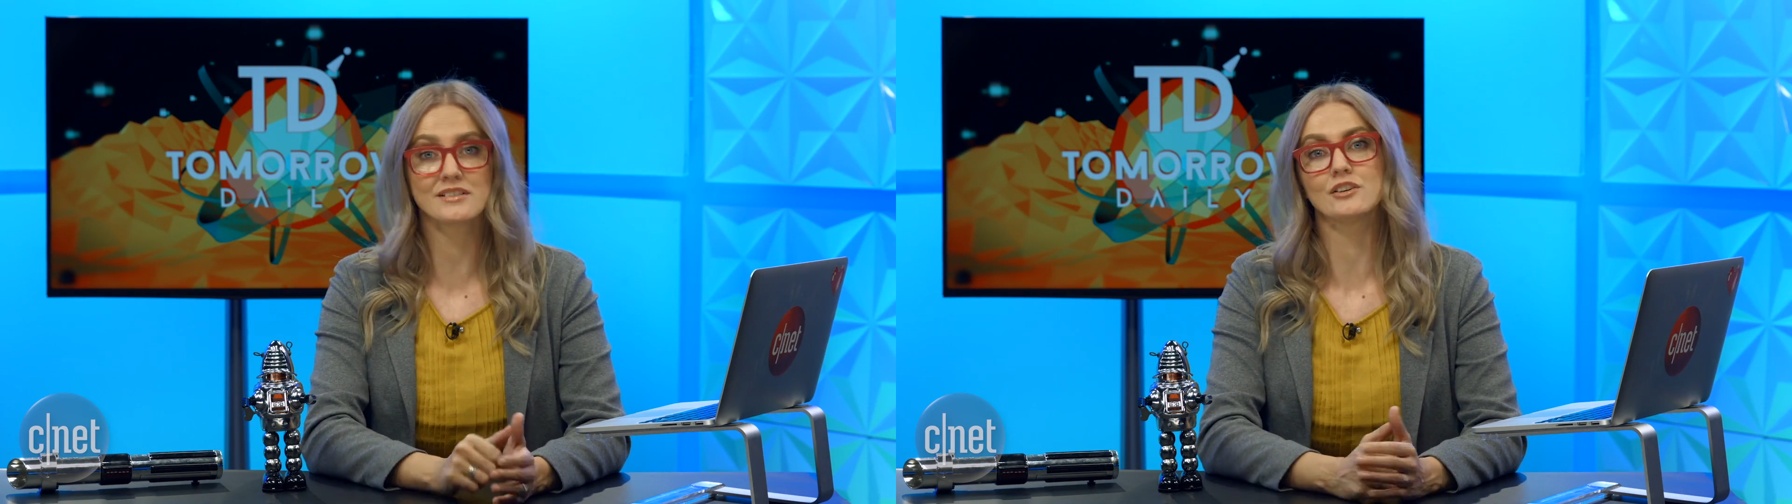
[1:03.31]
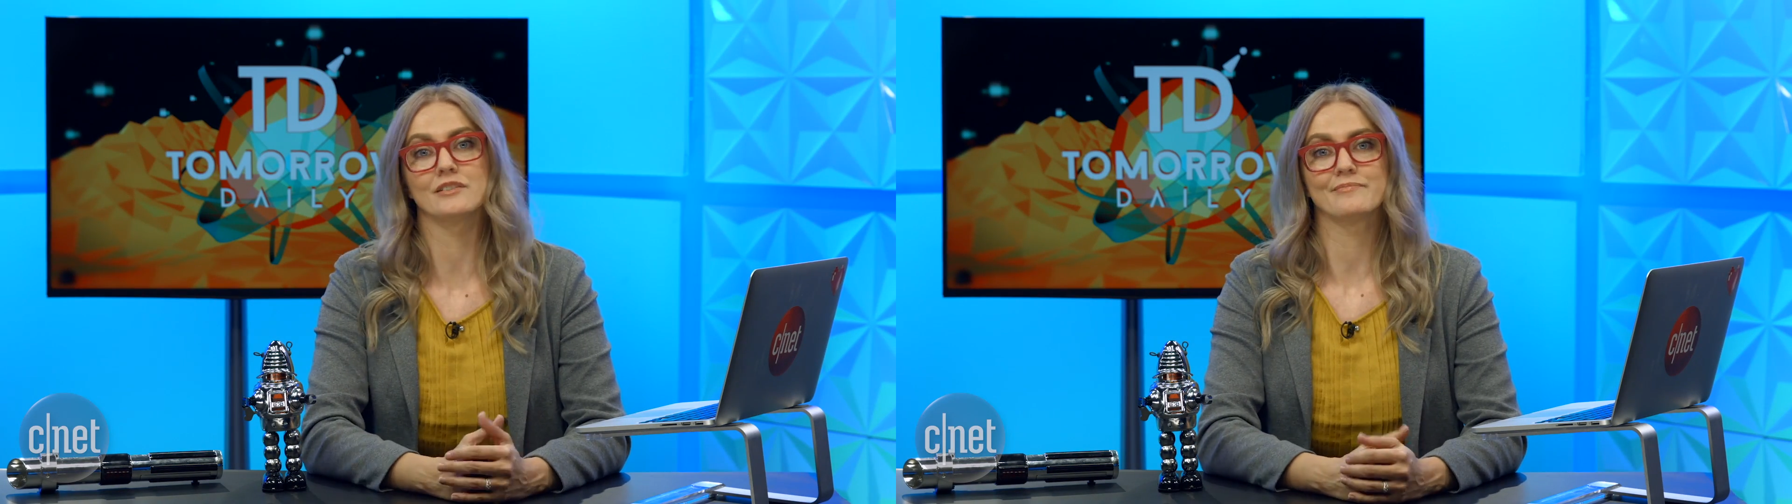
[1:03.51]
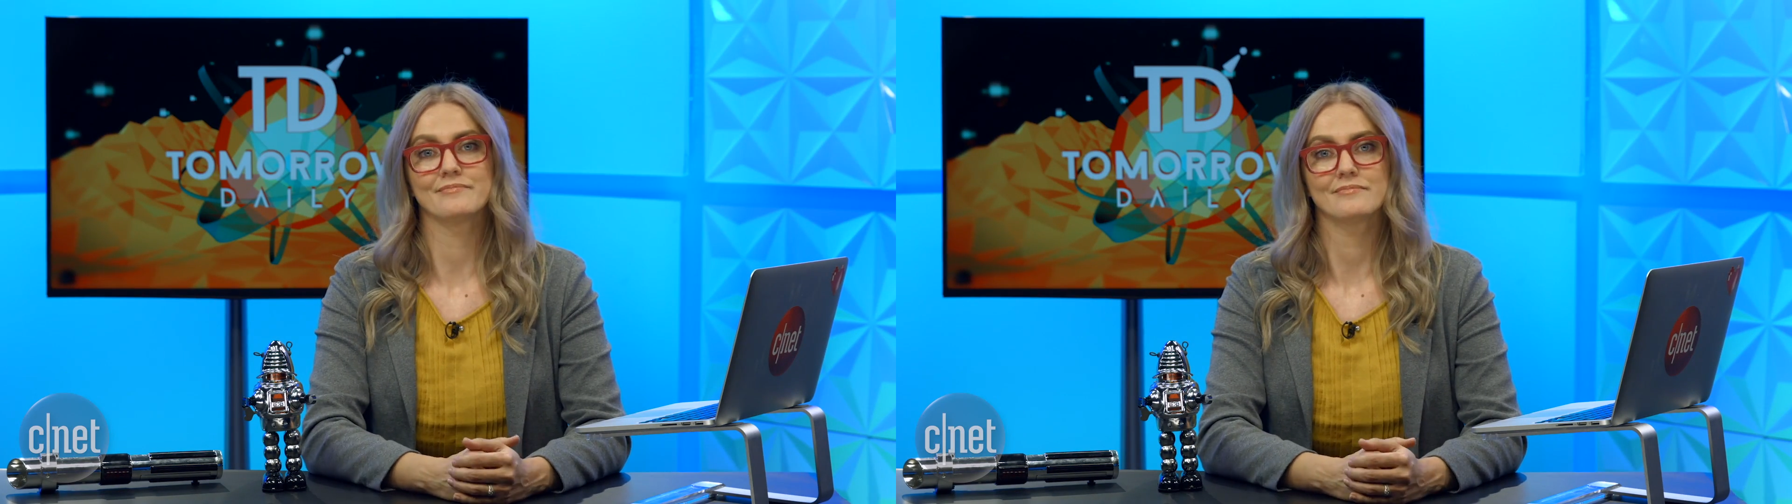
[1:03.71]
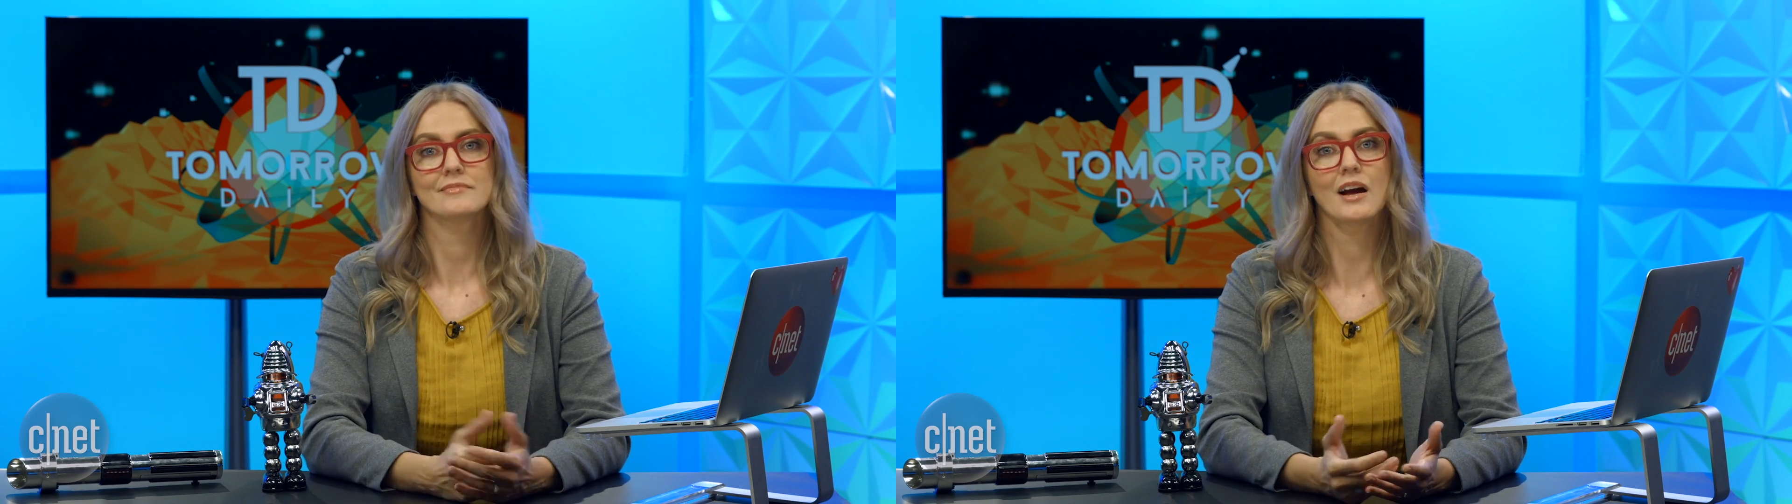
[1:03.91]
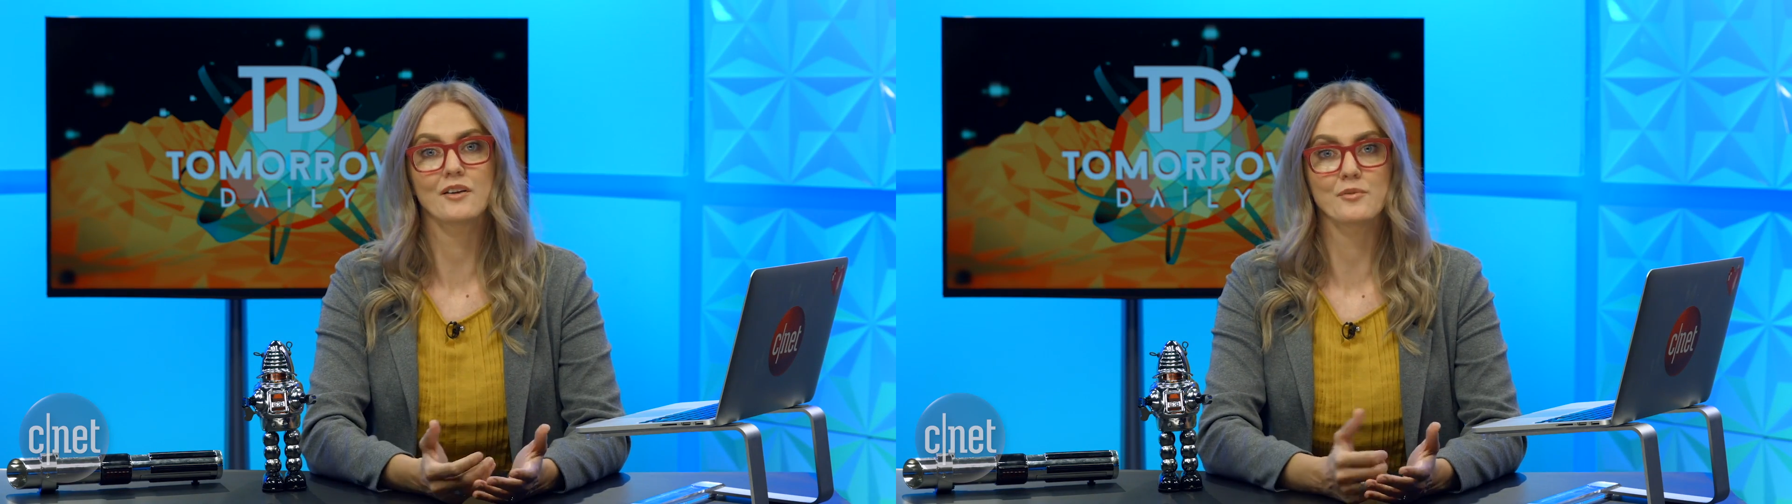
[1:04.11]
year.
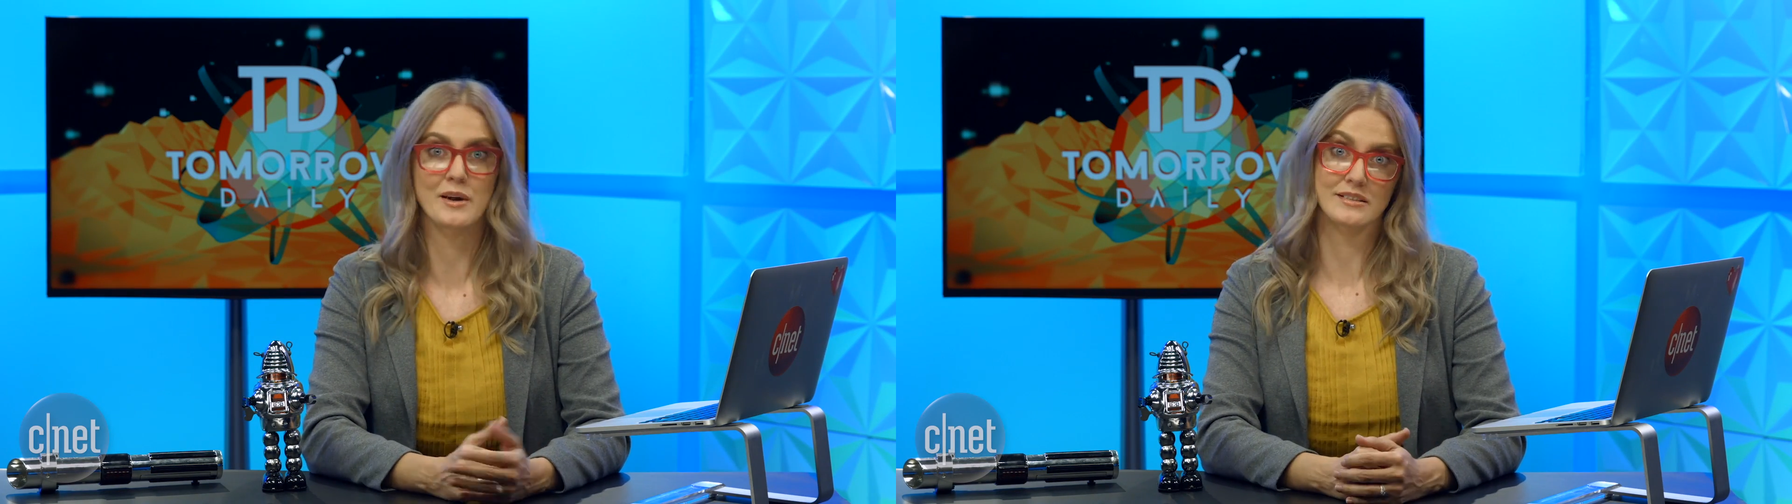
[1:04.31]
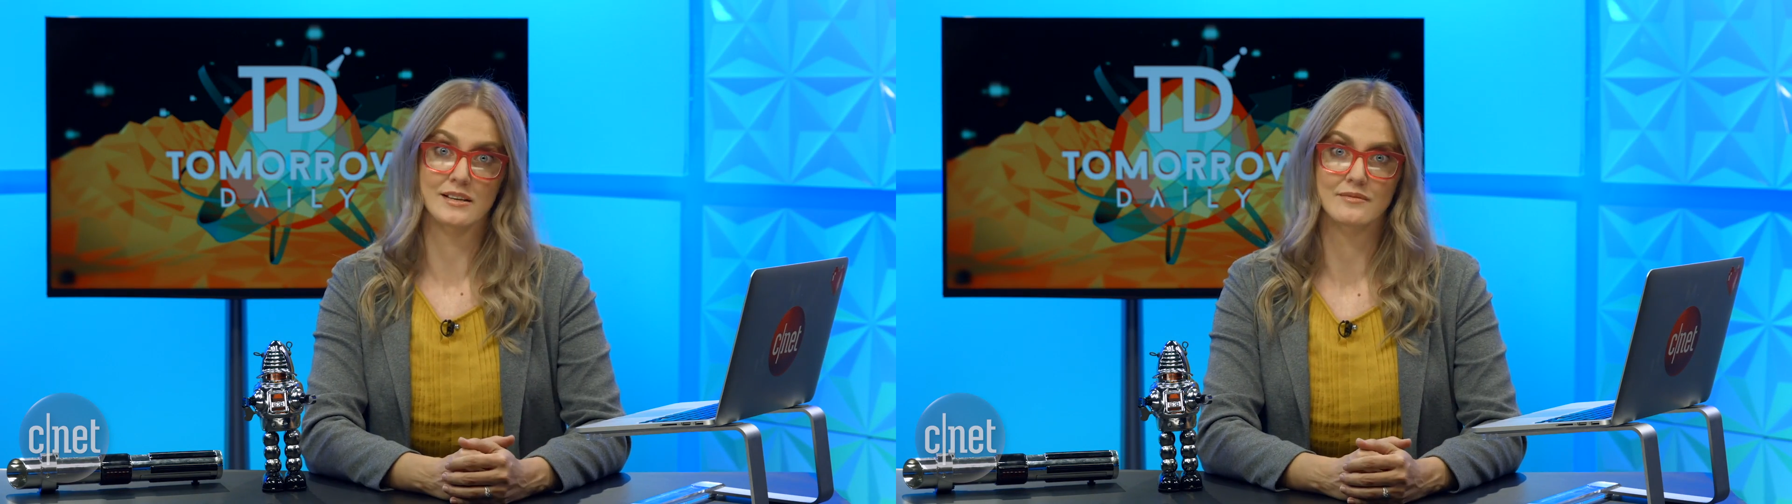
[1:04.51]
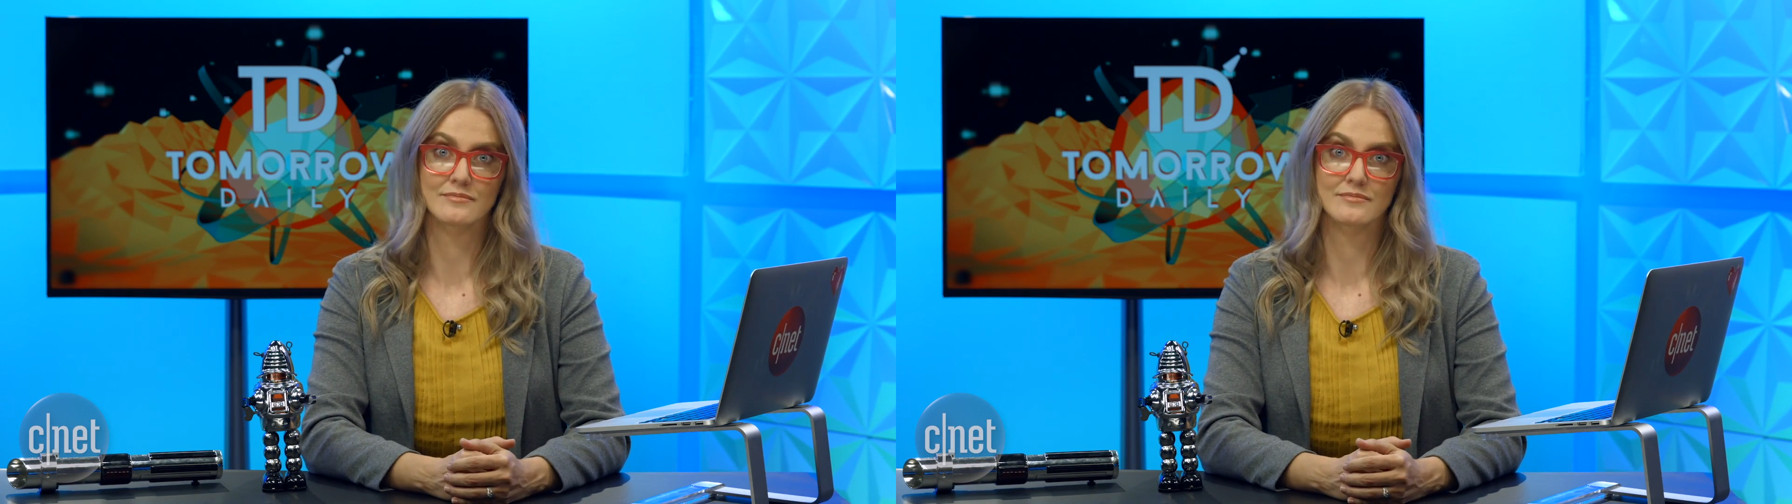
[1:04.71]
Kind of amazing.